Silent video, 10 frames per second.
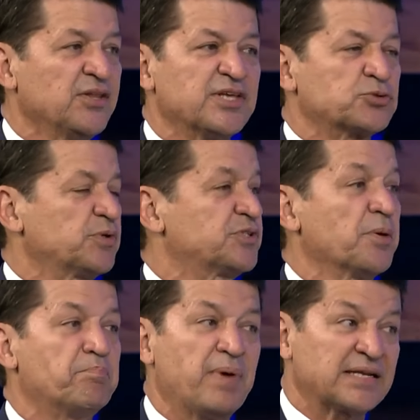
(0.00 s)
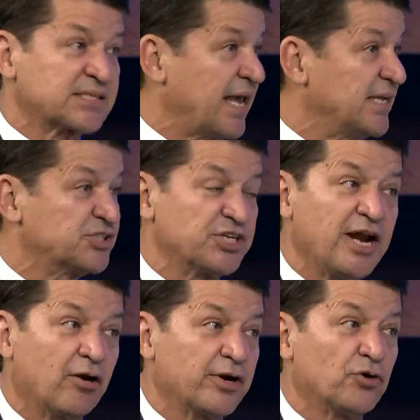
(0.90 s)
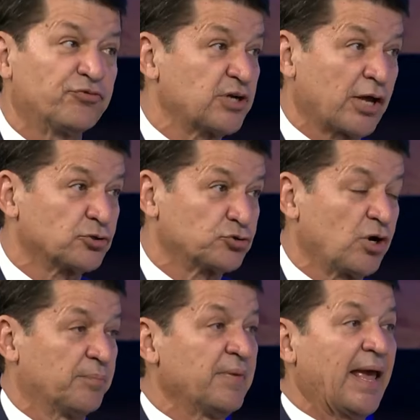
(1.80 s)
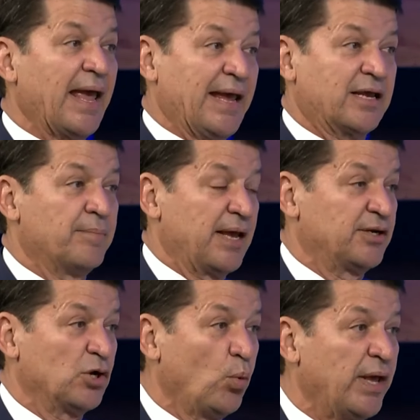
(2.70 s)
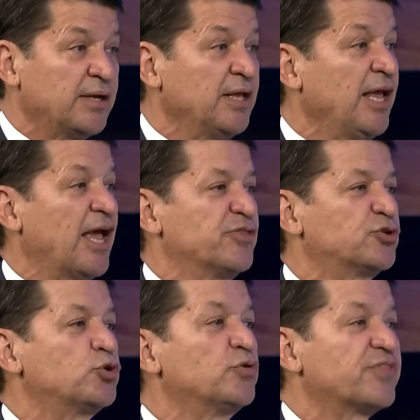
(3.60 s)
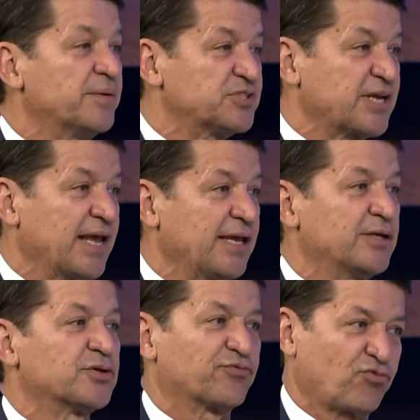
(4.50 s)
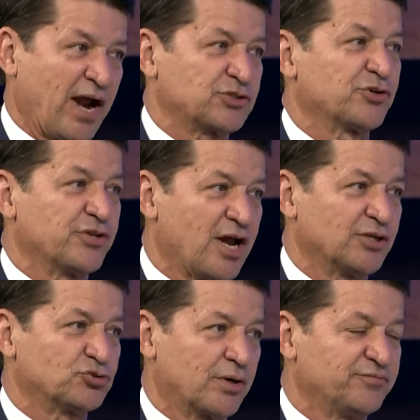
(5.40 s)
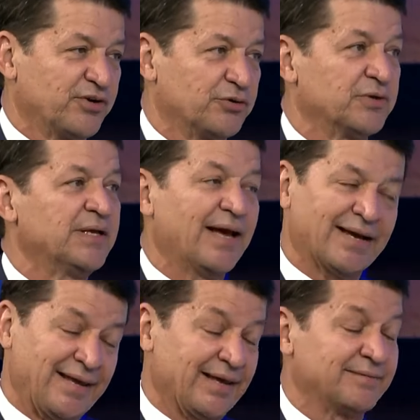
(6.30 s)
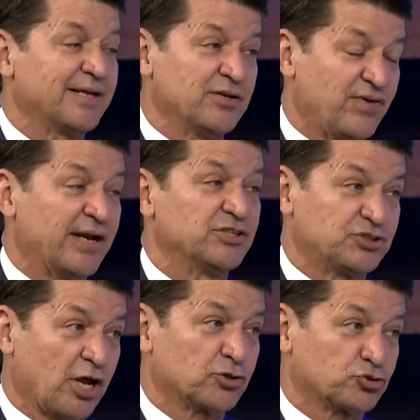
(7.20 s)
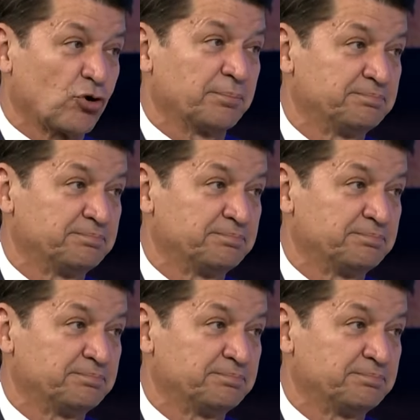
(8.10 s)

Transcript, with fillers: This was the best case scenario for Donald Trump, a commanding win and the two of them staying in to fracture the non-Trump vote. Again, advantage Donald Trump.